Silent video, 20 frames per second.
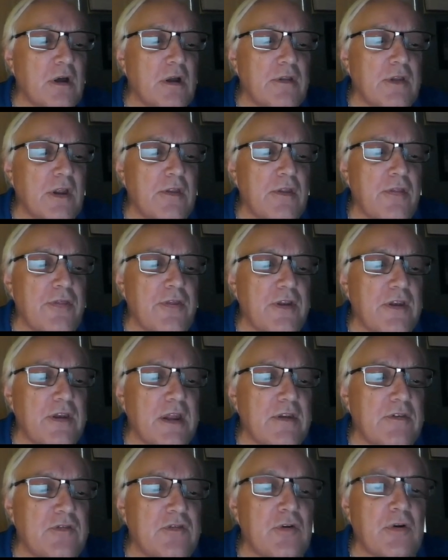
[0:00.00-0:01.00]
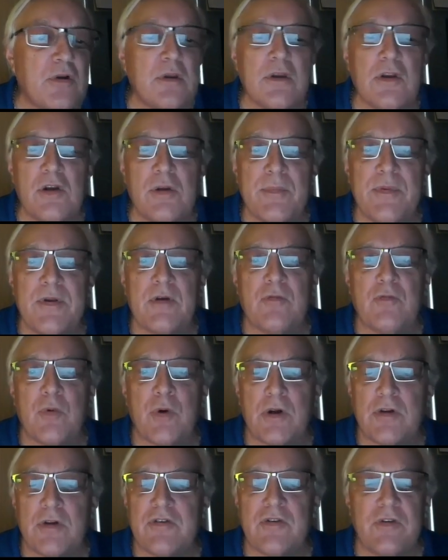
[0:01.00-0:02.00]
another thing that took a little bit of
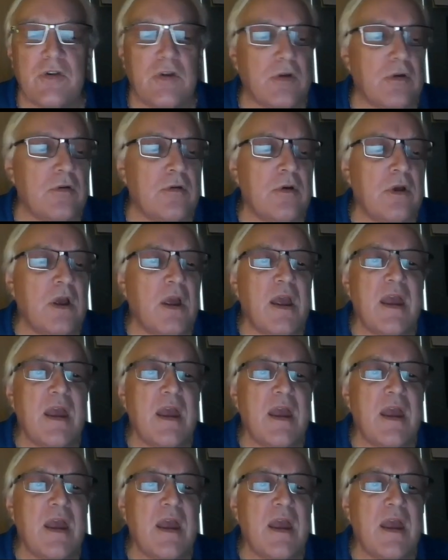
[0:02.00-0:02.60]
work to do.